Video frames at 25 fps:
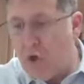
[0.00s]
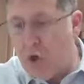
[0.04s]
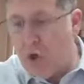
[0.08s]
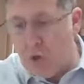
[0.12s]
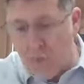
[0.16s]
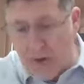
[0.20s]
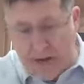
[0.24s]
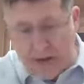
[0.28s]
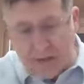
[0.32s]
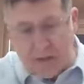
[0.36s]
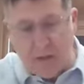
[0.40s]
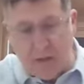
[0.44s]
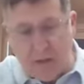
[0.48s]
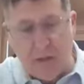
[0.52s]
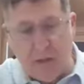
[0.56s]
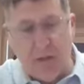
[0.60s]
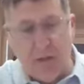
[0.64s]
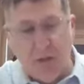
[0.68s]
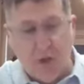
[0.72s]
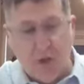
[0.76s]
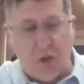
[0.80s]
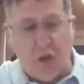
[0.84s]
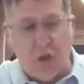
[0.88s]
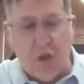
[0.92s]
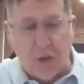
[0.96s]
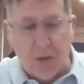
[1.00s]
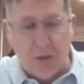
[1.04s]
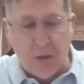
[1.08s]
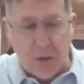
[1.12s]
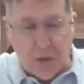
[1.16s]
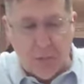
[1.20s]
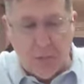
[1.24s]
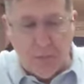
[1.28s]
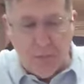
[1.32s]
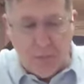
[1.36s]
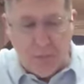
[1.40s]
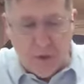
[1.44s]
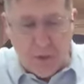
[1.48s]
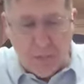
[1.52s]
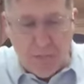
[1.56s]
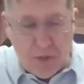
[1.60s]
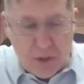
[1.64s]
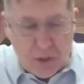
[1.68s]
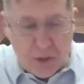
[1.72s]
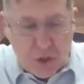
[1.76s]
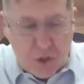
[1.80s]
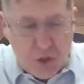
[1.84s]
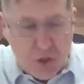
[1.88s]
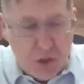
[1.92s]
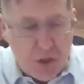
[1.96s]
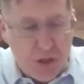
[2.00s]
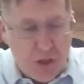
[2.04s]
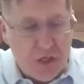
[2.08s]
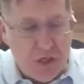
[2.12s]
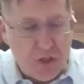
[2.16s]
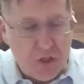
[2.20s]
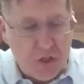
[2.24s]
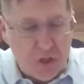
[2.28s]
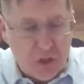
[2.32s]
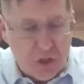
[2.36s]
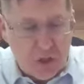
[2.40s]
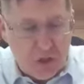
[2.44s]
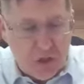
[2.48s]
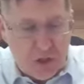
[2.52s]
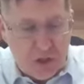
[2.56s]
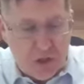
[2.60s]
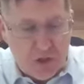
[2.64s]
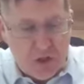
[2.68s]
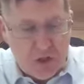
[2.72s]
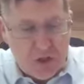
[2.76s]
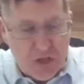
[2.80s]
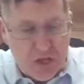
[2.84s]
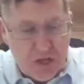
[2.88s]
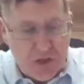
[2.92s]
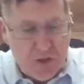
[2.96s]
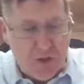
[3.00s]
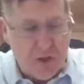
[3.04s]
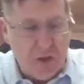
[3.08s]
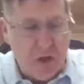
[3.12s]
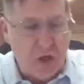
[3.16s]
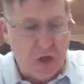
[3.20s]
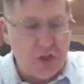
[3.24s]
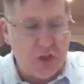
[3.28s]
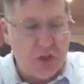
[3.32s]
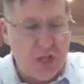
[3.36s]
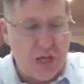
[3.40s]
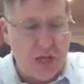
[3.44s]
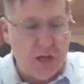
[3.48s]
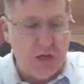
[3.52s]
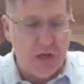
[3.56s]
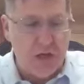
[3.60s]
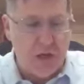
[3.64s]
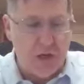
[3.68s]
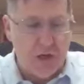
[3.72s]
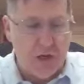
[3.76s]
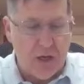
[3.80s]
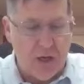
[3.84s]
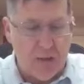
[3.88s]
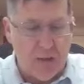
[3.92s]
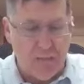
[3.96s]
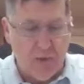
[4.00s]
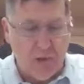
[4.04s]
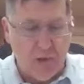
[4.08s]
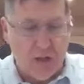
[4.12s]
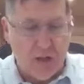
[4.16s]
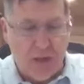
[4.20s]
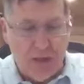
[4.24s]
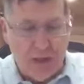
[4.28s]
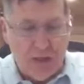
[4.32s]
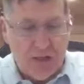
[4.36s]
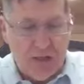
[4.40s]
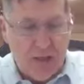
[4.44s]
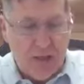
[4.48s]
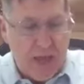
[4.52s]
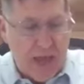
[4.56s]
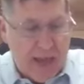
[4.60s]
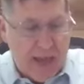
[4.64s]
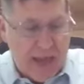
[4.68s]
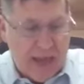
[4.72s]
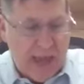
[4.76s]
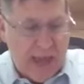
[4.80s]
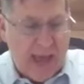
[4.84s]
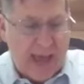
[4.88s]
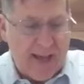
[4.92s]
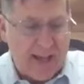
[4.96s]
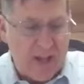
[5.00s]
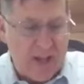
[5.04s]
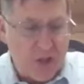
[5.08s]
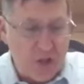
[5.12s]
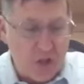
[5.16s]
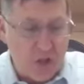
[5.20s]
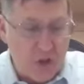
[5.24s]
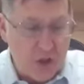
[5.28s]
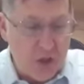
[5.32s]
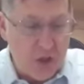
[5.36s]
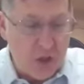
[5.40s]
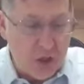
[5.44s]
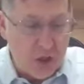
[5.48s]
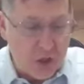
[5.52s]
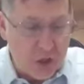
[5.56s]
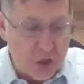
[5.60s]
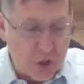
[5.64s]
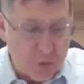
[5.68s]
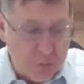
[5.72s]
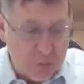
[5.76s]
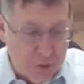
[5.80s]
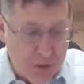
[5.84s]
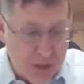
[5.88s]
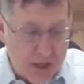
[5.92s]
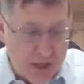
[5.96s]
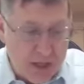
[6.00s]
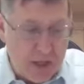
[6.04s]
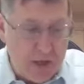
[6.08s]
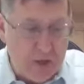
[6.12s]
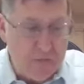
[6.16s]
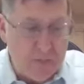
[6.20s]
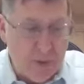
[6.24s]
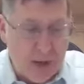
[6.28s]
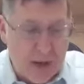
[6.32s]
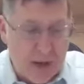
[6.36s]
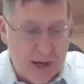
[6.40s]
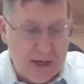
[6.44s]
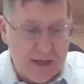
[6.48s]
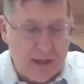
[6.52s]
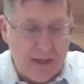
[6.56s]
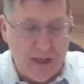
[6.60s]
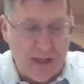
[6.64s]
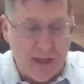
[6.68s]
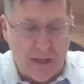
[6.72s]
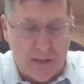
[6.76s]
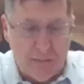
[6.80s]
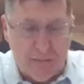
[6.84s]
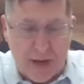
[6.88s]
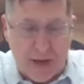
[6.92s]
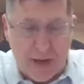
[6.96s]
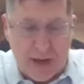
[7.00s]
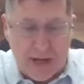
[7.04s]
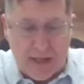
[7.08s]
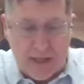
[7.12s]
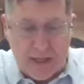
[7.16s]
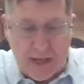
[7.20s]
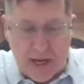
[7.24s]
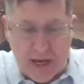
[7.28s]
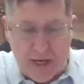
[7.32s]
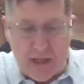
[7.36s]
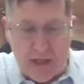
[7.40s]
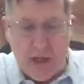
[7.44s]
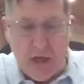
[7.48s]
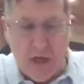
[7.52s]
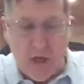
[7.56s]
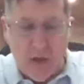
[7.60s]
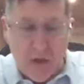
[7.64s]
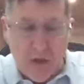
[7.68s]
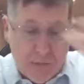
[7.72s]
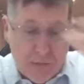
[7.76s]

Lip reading: Correct. The Mishnah is telling us that in the as explained by Abaye,